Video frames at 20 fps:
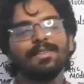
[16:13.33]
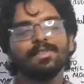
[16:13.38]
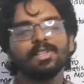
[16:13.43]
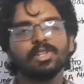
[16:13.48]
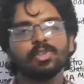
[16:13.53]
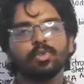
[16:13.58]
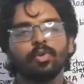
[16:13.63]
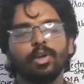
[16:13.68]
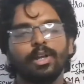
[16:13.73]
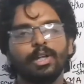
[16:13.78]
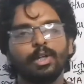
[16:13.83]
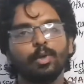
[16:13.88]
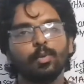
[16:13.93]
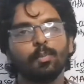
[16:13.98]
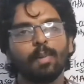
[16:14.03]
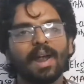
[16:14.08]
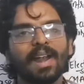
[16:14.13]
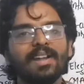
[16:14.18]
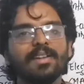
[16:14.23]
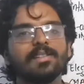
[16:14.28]
which is going to
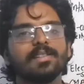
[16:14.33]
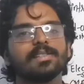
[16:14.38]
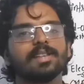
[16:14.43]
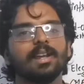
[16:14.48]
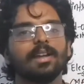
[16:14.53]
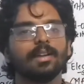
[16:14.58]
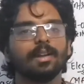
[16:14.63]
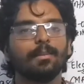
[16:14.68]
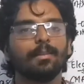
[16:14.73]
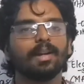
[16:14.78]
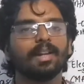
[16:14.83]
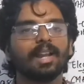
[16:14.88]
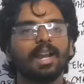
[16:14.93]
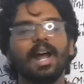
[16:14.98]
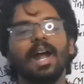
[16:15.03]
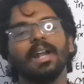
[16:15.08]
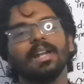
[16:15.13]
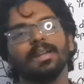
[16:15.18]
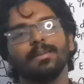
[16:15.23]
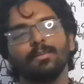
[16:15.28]
bind the central metal
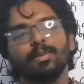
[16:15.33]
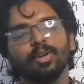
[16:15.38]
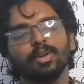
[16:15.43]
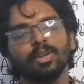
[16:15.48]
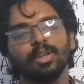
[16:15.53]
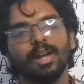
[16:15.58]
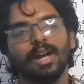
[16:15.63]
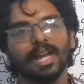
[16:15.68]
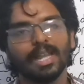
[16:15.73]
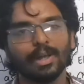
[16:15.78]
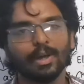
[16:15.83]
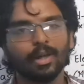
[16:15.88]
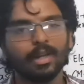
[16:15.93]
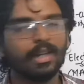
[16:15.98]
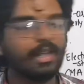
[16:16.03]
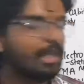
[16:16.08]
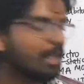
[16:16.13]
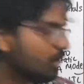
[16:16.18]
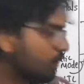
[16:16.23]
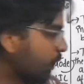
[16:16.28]
atom or the ion.
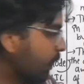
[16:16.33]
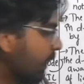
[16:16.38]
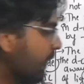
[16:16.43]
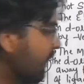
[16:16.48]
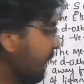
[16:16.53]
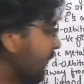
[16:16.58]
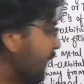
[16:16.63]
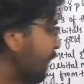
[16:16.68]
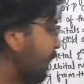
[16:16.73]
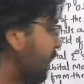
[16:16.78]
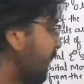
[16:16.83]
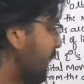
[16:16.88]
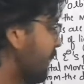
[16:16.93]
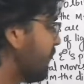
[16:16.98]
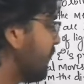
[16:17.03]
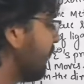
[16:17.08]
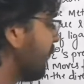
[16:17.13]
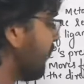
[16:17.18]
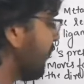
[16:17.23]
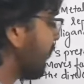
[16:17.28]
So here if you can
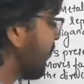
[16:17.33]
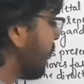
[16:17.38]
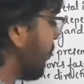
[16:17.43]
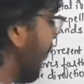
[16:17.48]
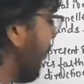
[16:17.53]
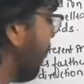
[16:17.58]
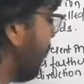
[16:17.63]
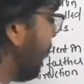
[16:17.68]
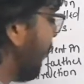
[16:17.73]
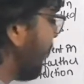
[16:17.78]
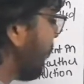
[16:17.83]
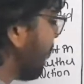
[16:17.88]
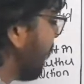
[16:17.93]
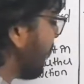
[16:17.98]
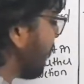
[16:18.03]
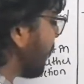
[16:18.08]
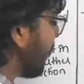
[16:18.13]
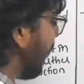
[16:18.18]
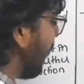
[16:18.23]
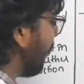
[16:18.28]
say this is M plus, this
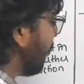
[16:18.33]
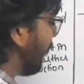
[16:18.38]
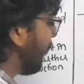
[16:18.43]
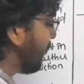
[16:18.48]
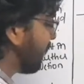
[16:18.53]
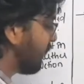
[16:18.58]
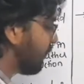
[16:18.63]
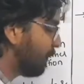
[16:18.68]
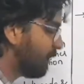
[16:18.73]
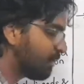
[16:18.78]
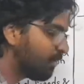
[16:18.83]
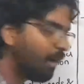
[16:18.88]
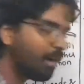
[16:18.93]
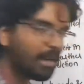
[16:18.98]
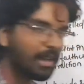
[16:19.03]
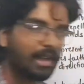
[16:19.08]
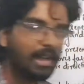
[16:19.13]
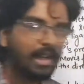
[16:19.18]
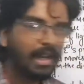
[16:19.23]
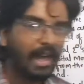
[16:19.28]
is L minus, that means
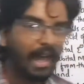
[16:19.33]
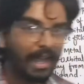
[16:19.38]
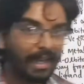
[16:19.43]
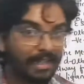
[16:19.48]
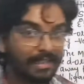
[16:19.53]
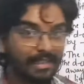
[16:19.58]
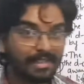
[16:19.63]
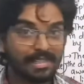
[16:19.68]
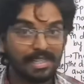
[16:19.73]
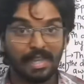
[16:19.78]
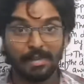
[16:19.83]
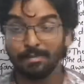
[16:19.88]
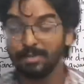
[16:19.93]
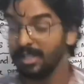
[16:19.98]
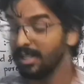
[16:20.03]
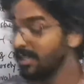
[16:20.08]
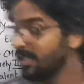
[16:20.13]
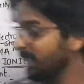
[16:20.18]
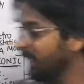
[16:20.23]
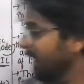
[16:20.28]
what? Again the same
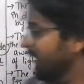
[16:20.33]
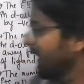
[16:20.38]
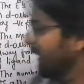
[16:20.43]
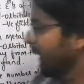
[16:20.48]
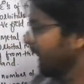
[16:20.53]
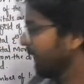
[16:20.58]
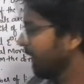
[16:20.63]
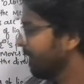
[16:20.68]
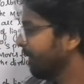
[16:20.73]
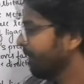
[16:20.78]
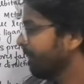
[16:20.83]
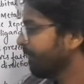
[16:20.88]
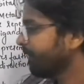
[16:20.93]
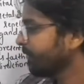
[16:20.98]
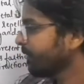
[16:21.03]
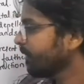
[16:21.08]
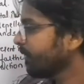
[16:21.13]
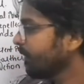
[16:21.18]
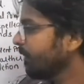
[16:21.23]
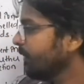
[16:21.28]
thing, see here.
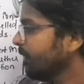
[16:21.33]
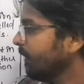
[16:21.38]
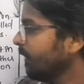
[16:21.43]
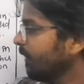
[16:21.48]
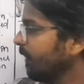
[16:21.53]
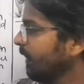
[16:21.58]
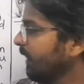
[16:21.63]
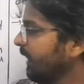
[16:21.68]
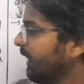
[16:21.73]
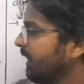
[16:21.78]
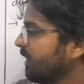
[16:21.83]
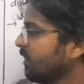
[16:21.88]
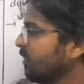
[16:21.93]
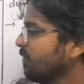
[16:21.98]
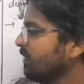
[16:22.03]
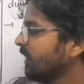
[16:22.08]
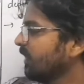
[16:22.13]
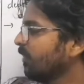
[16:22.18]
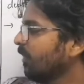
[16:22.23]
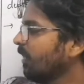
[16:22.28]
It
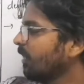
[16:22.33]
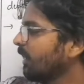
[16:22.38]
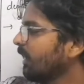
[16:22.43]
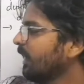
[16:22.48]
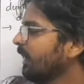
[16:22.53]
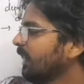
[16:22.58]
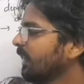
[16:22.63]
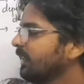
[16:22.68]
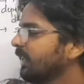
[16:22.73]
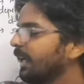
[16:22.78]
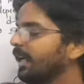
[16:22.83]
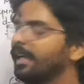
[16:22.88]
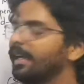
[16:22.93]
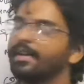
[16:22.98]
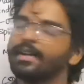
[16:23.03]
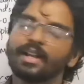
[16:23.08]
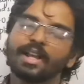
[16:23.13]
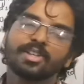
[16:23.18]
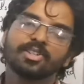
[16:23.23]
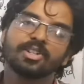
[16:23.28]
assumes that what? The
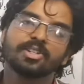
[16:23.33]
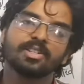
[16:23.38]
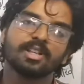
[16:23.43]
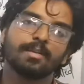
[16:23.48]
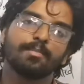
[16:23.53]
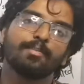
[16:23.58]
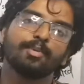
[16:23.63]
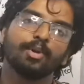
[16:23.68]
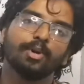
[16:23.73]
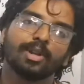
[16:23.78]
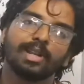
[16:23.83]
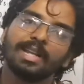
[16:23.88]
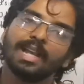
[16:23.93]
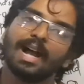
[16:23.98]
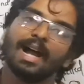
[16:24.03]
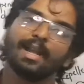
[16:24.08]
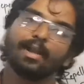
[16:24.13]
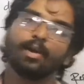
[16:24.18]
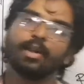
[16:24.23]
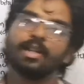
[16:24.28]
interactions are purely
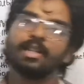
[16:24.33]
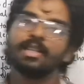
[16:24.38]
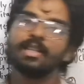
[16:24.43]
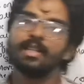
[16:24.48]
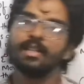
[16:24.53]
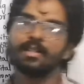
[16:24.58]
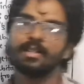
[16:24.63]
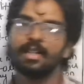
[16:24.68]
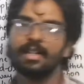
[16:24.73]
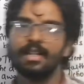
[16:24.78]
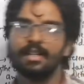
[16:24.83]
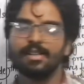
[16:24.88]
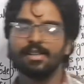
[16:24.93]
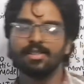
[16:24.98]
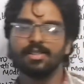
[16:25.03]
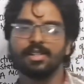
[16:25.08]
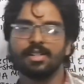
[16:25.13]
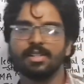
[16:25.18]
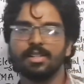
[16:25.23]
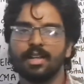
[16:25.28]
ionic here. The
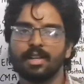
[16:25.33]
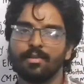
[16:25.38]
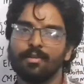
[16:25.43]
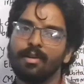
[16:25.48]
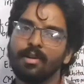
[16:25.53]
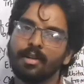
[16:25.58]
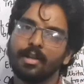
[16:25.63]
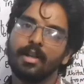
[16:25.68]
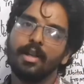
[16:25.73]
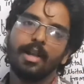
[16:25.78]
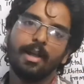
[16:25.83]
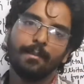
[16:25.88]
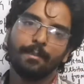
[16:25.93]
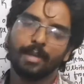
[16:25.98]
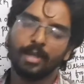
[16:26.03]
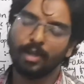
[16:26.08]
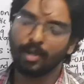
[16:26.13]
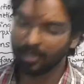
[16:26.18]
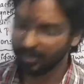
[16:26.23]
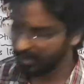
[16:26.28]
interactions are what?
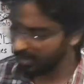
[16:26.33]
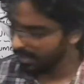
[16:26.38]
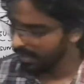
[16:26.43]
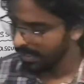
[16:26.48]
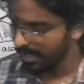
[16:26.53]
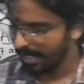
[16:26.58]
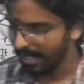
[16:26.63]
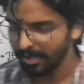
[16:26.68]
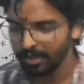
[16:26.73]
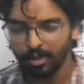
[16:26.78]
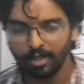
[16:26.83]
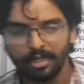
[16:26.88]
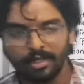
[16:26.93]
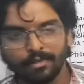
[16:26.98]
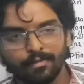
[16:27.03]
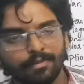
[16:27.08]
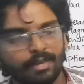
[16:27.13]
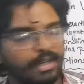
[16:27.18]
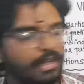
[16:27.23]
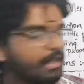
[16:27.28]
Purely
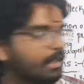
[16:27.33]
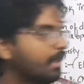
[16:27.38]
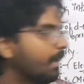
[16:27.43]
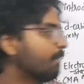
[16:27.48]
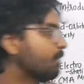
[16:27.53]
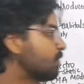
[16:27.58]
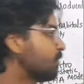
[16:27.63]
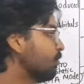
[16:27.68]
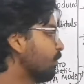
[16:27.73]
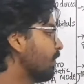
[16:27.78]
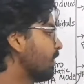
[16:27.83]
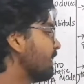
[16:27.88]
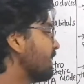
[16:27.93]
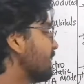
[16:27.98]
ionic when it comes to what?